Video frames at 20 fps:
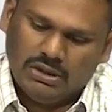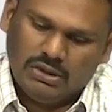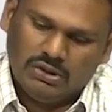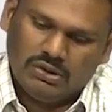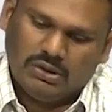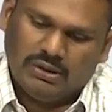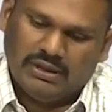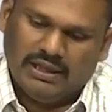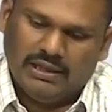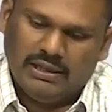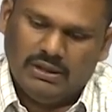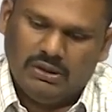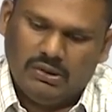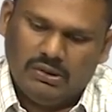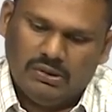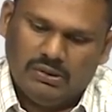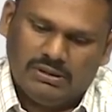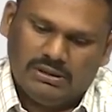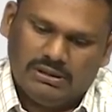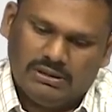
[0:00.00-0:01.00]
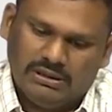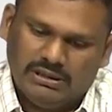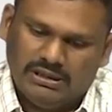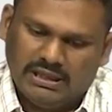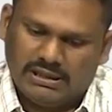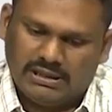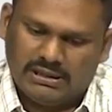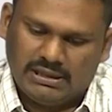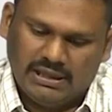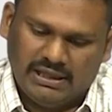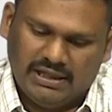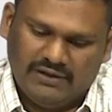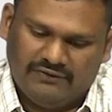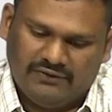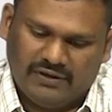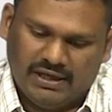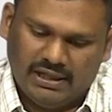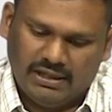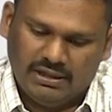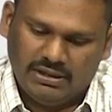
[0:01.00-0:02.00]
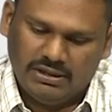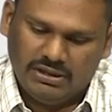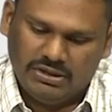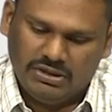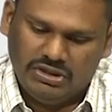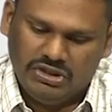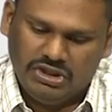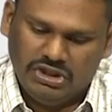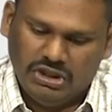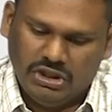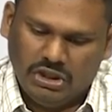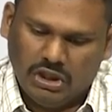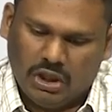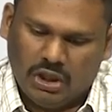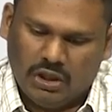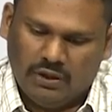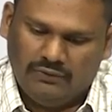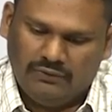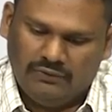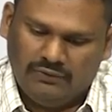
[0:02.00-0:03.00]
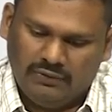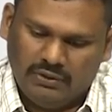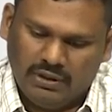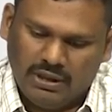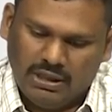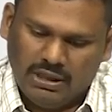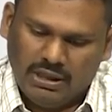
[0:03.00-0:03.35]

So, then you just define G of